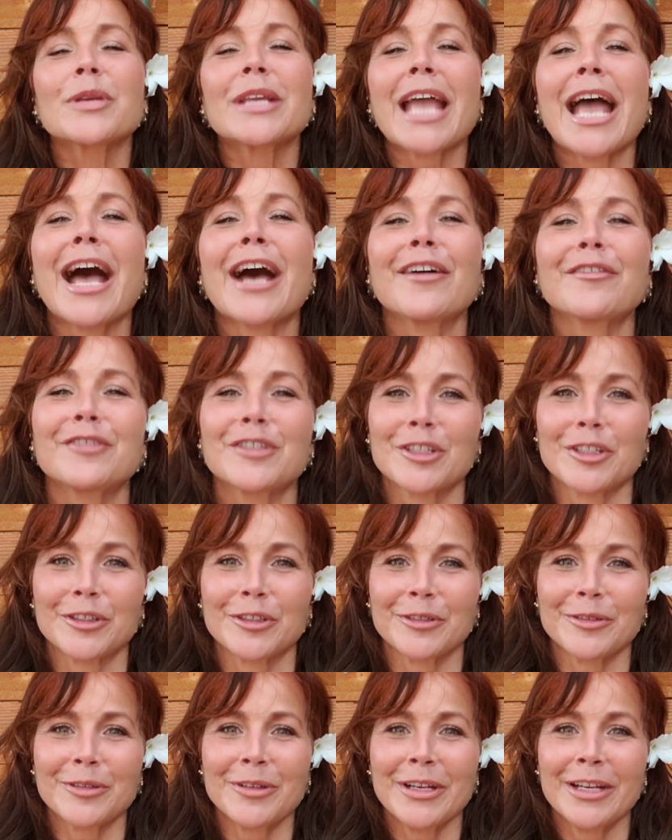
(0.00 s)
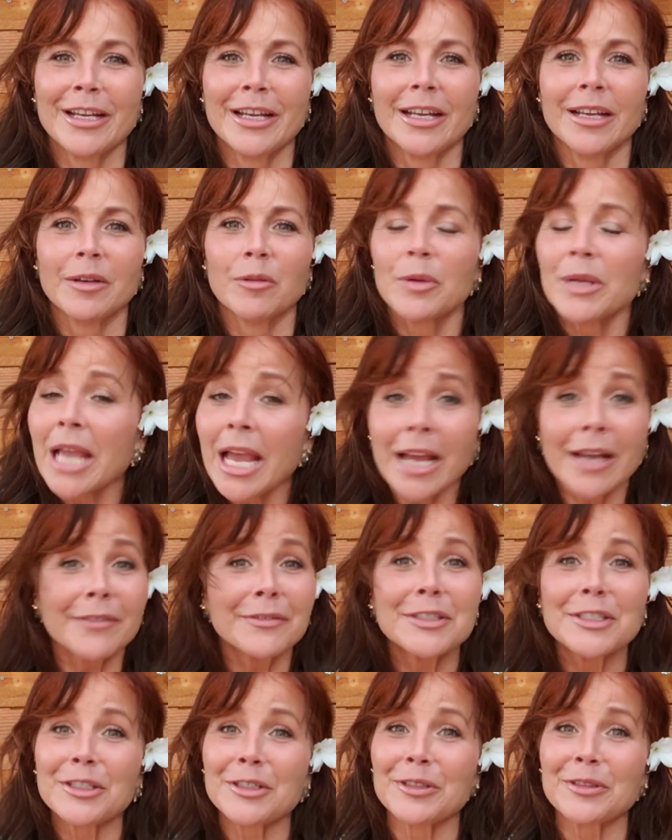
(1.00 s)
we have to. We
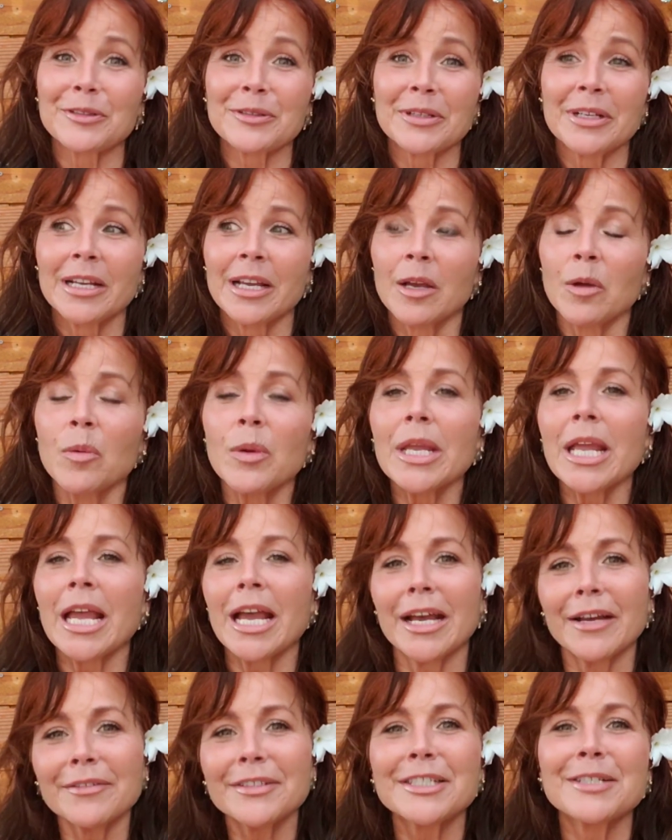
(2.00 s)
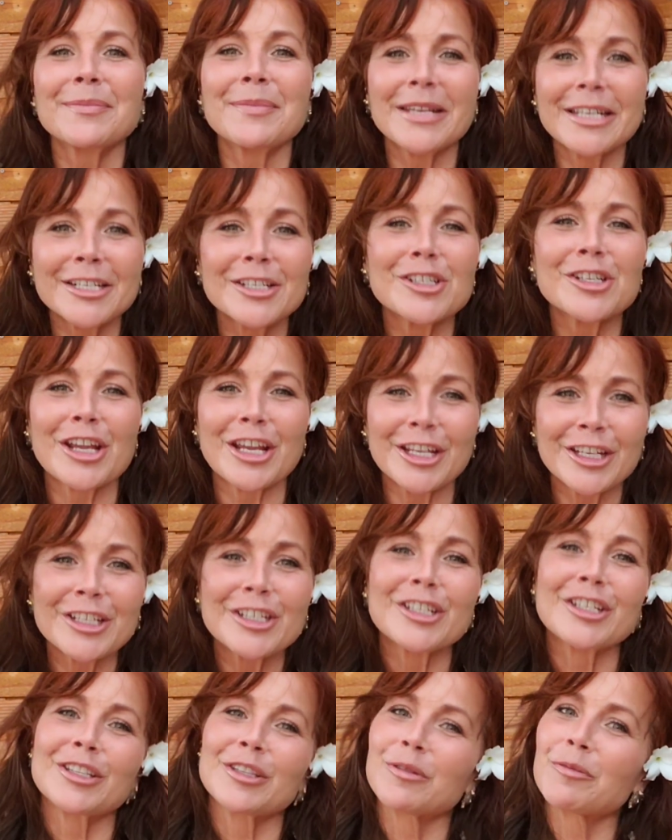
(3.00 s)
have to. We have to make
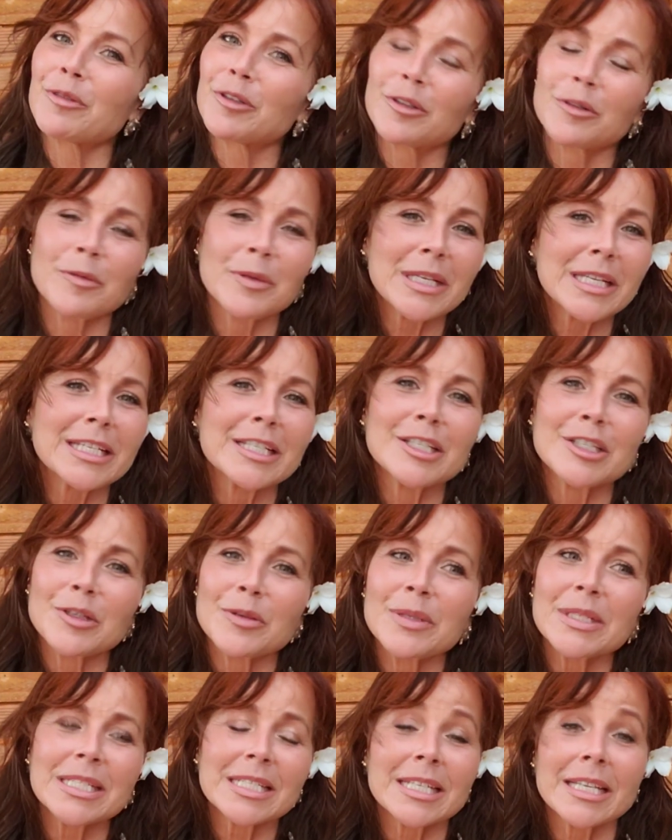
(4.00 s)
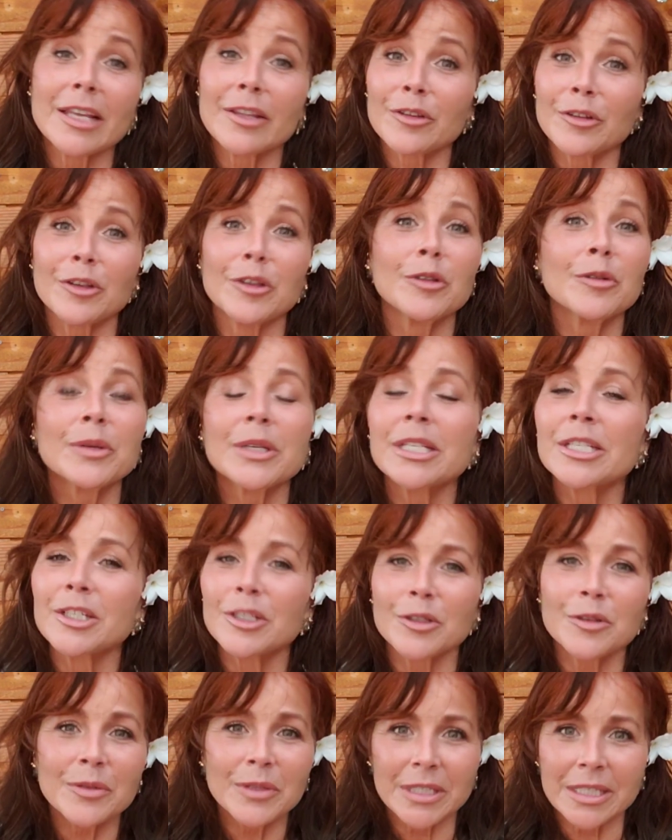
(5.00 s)
change in the world. We can do it together. You can
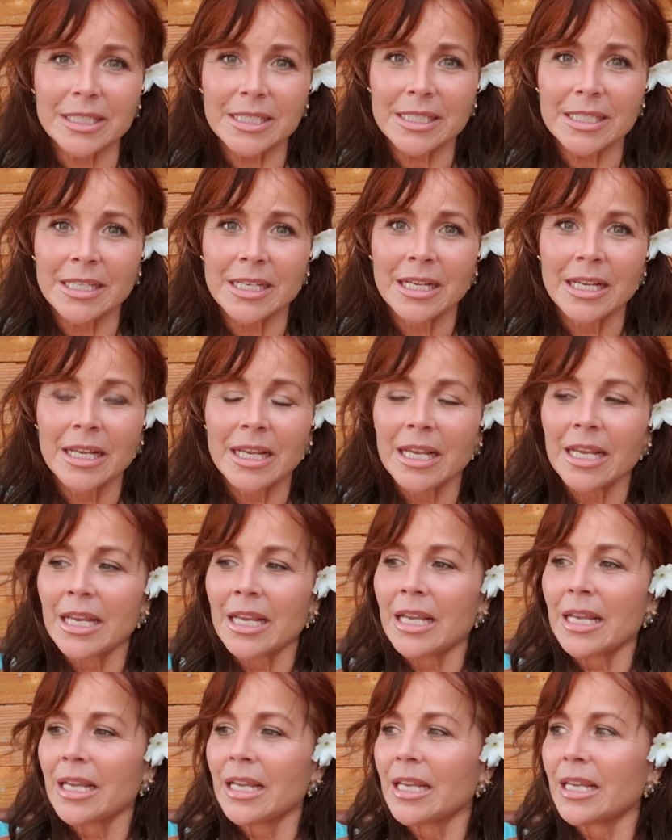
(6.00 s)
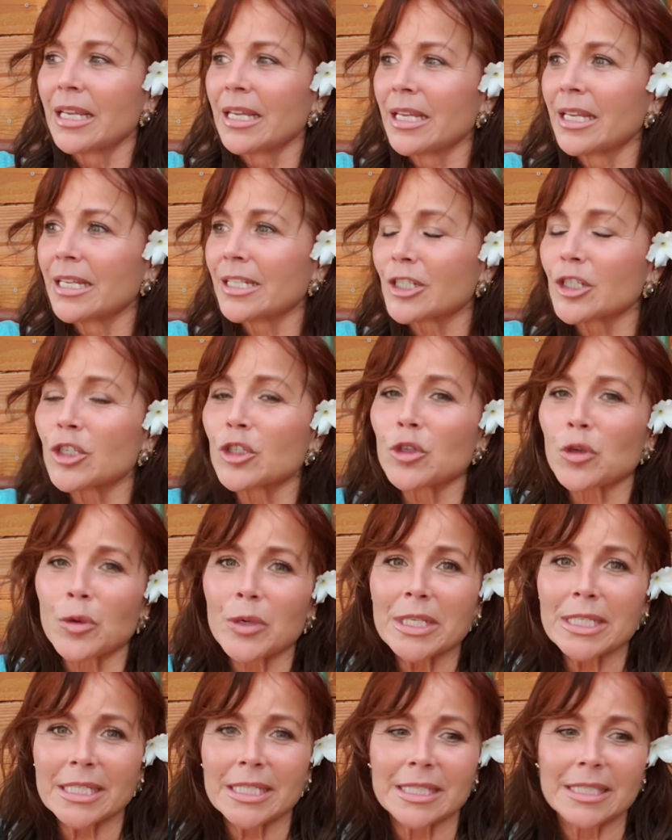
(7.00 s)
do this. It's
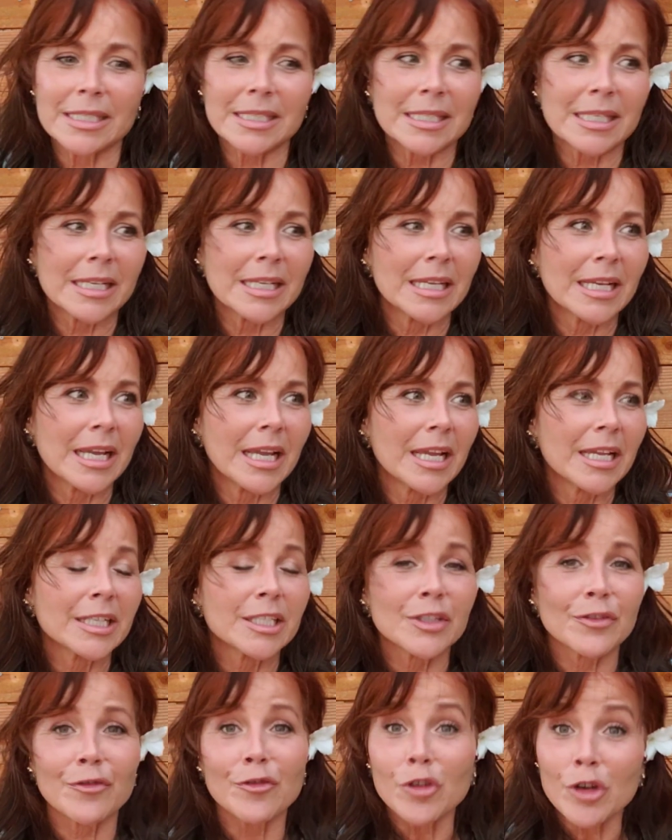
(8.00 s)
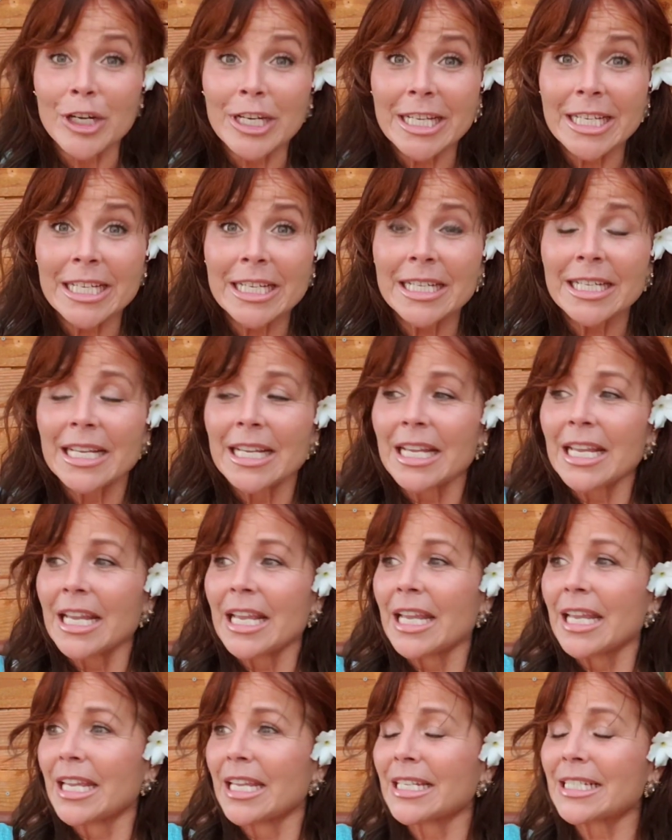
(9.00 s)
choices. It's free.
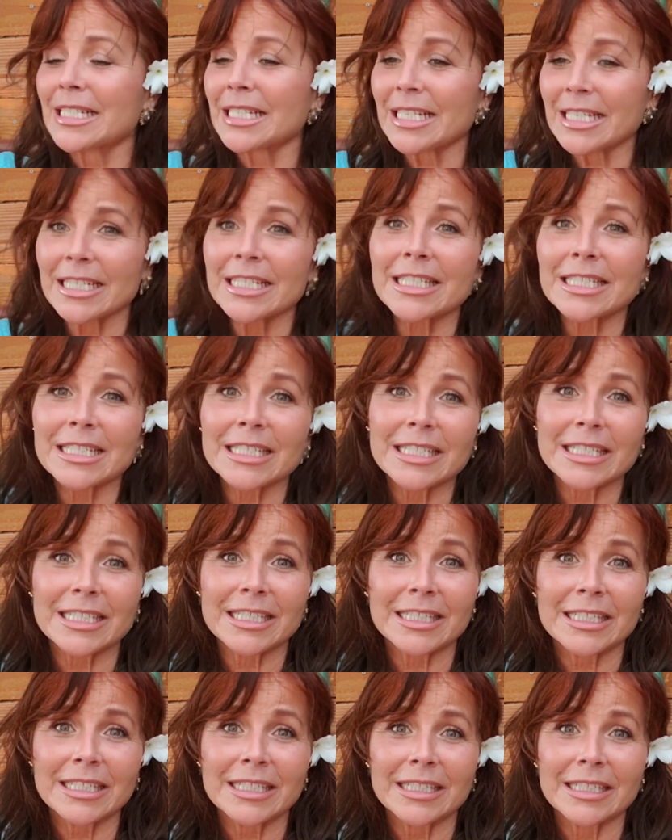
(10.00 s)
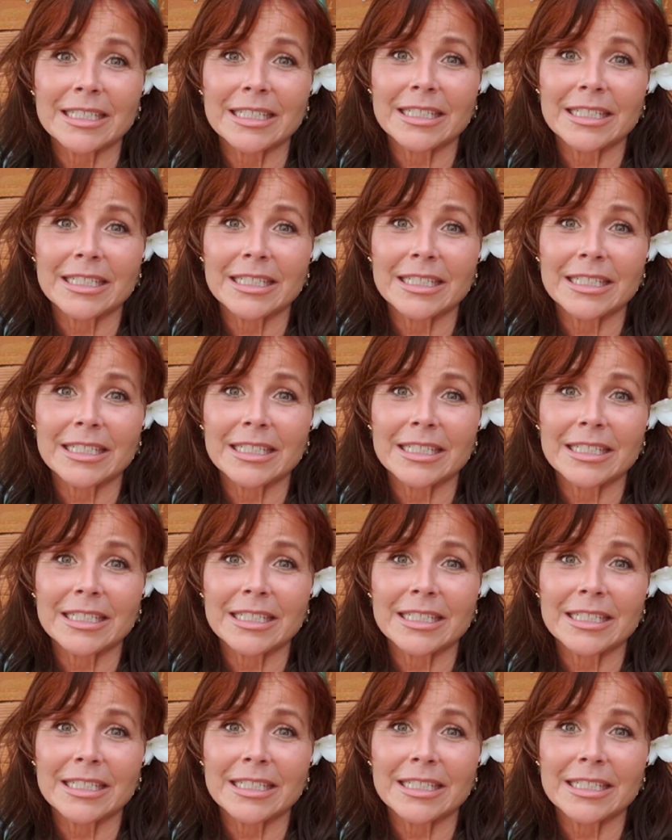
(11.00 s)
It's easily